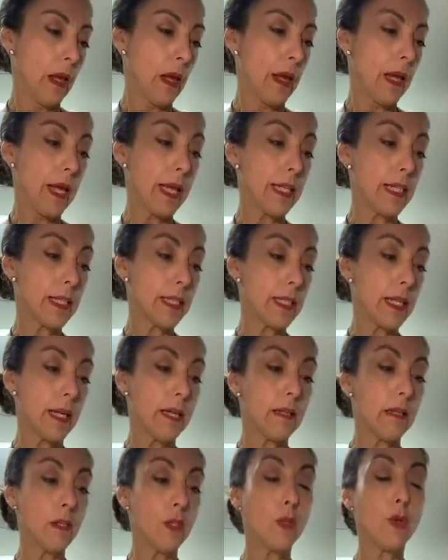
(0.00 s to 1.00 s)

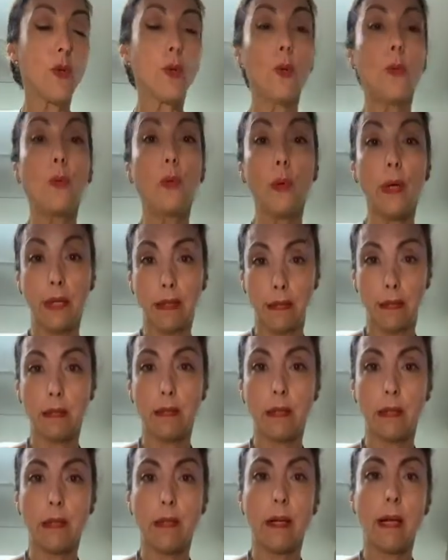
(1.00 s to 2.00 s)
durum
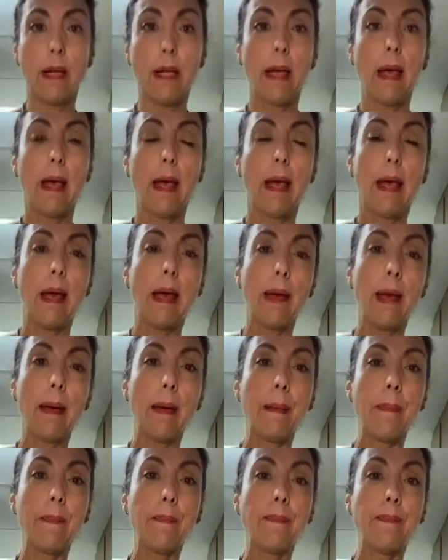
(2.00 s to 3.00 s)
wheat.
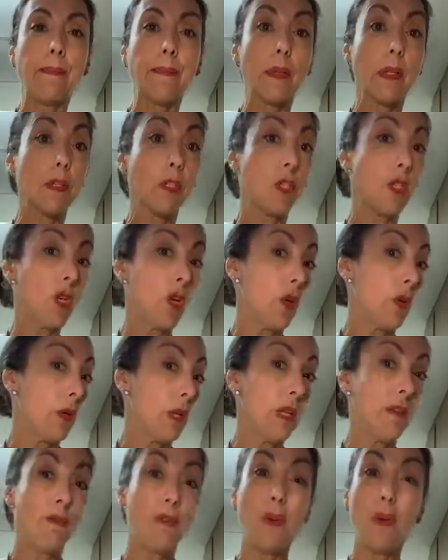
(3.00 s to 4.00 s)
So
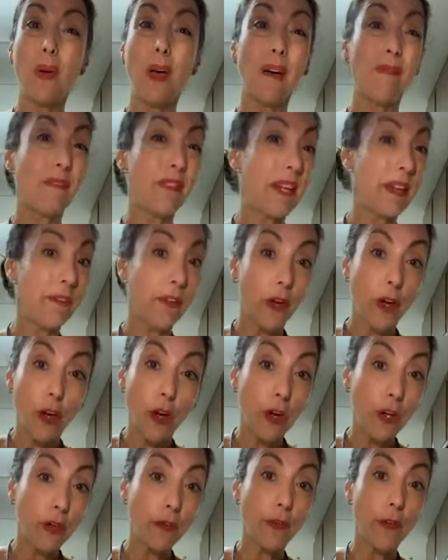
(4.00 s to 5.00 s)
if you have never
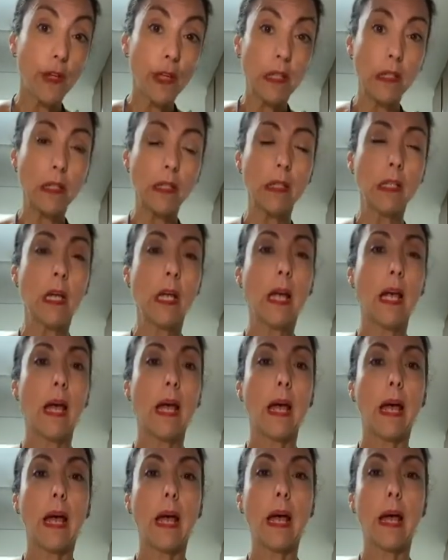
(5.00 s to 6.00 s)
heard of it,
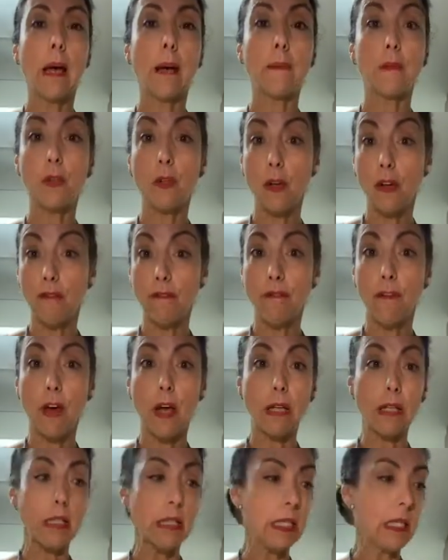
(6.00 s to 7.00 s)
you can
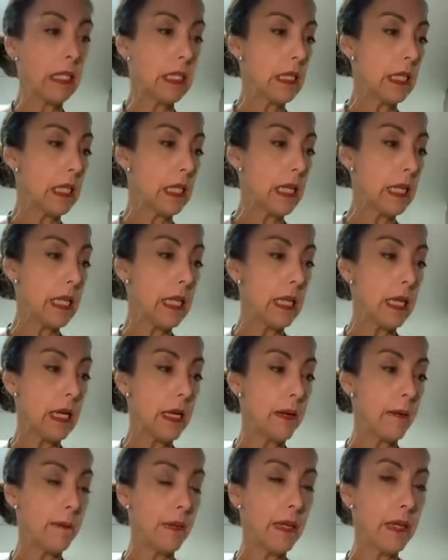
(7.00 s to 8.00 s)
find it in
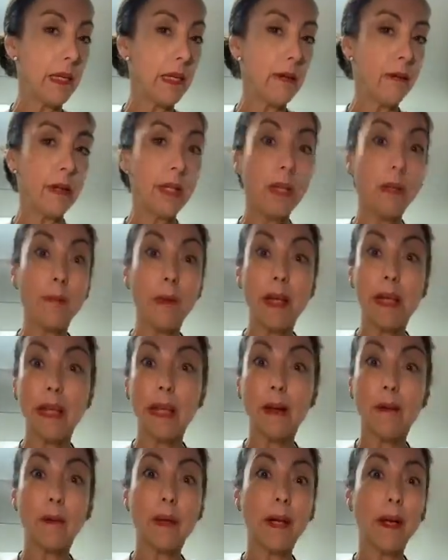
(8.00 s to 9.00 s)
here in the Bay
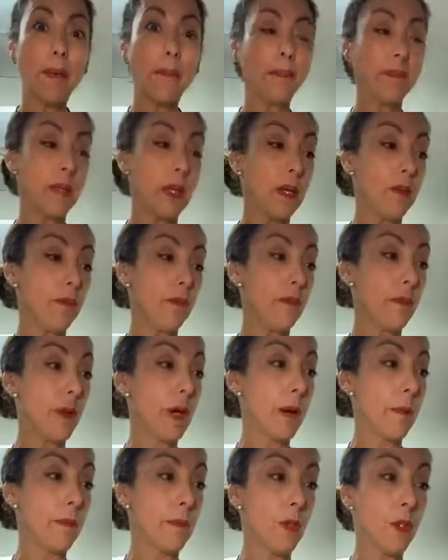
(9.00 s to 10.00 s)
Area. If
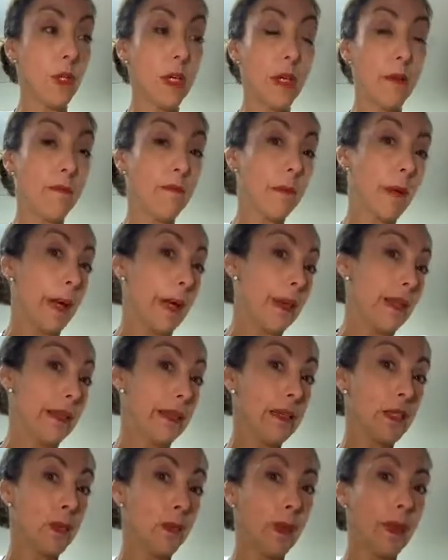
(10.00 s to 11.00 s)
you can buy
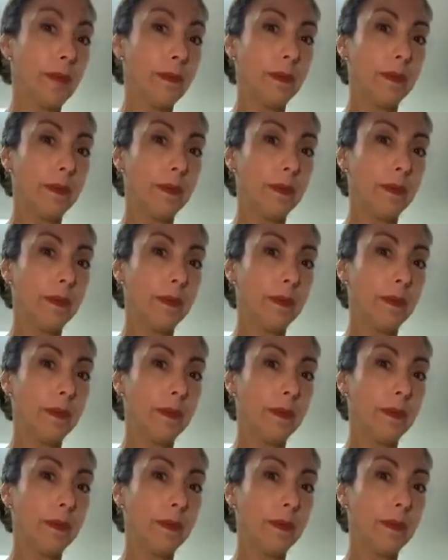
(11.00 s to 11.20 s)
this one,